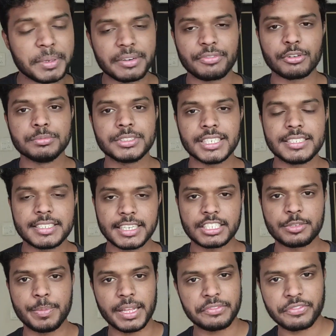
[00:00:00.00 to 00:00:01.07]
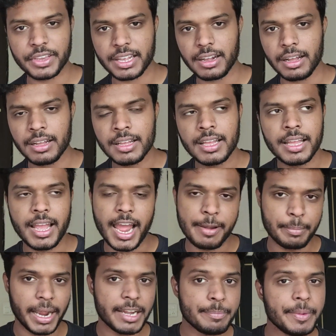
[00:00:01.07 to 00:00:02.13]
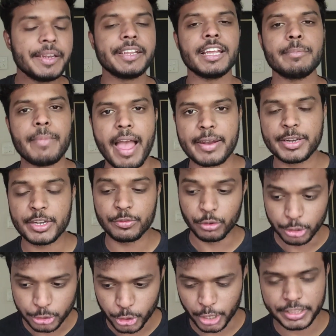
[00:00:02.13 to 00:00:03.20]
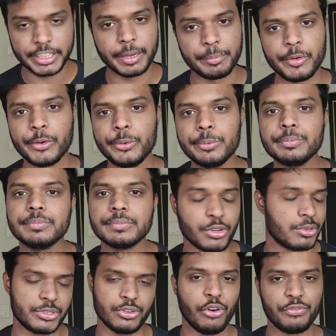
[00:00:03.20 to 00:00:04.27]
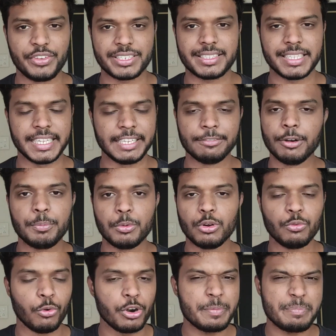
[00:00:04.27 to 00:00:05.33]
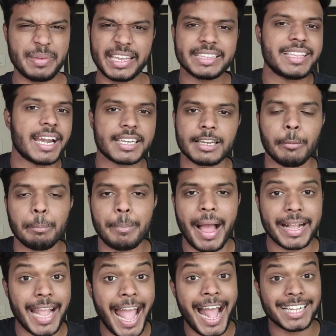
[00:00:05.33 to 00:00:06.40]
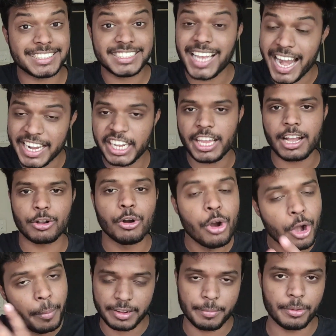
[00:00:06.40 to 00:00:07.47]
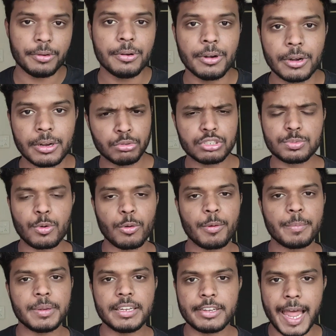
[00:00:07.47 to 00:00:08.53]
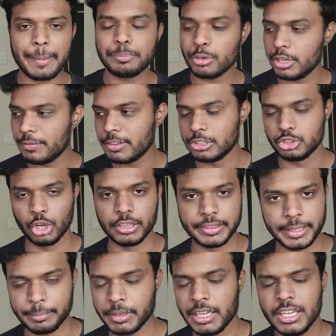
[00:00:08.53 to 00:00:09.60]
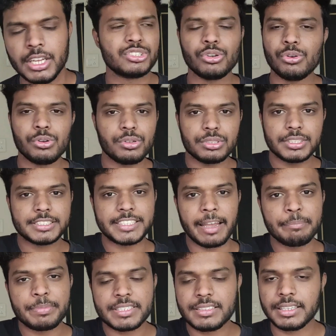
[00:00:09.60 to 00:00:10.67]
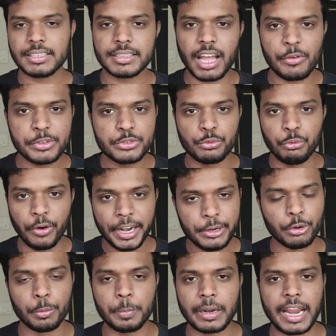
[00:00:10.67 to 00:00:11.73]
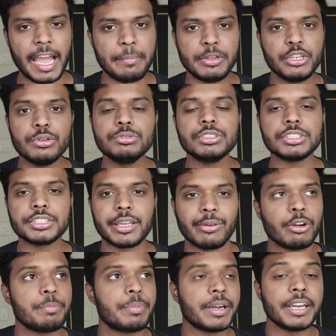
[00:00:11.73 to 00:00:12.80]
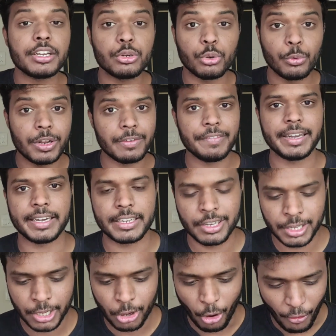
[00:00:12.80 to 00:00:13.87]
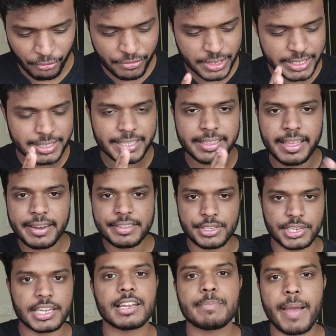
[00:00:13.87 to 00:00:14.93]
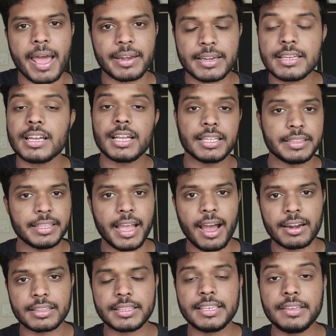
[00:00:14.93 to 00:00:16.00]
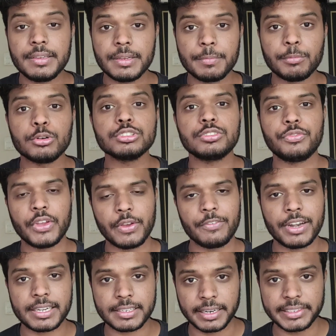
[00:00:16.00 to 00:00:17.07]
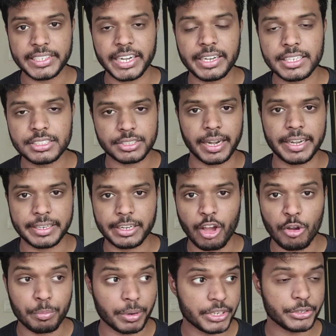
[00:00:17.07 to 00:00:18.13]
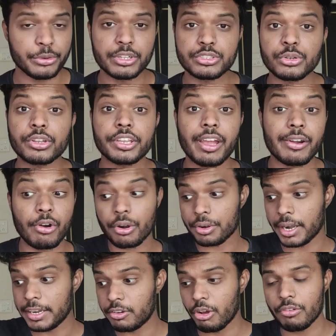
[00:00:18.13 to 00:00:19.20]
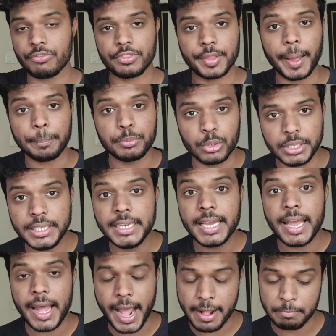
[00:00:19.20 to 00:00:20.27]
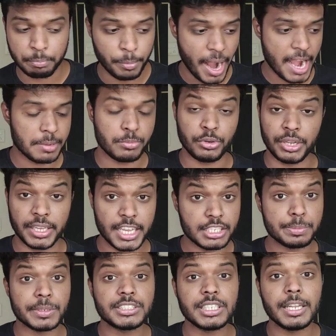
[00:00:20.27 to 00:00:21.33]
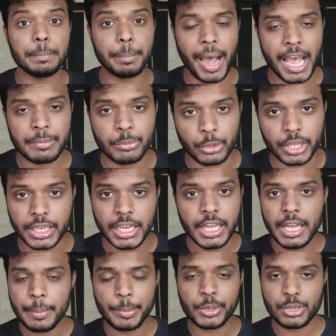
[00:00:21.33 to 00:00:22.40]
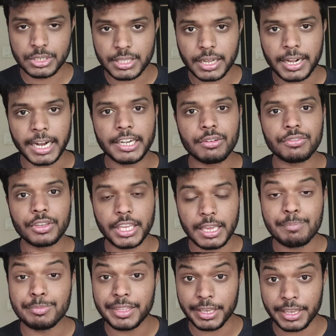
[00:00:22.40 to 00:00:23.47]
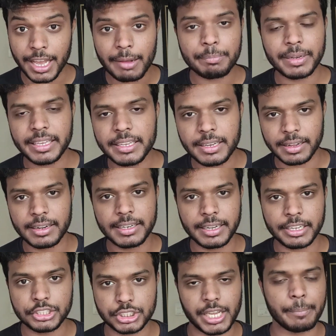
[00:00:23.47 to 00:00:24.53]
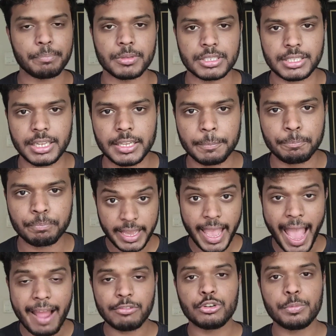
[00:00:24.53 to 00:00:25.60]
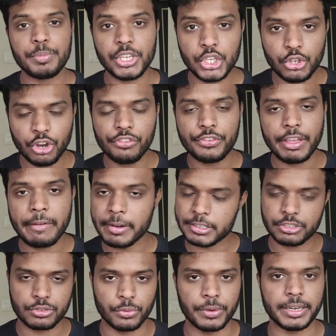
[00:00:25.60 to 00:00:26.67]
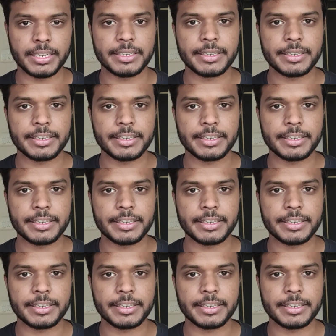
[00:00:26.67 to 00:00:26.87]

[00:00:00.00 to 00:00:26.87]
Apart from Chelsea, it's Benfica and might be Real Madrid would join them too. Because obviously Liverpool won't make that comeback at Santiago Bernabeu and most probably Napoli will join them. So the Champions League now is wide open. I mean, you just cannot predict who will win it. Obviously, there is Real Madrid. They are the most favorite contenders right now. But you also cannot write off Napoli and Bayern Munich, especially Bayern Munich, because the kind of game they are playing currently in Champions League, they have to be your favorites to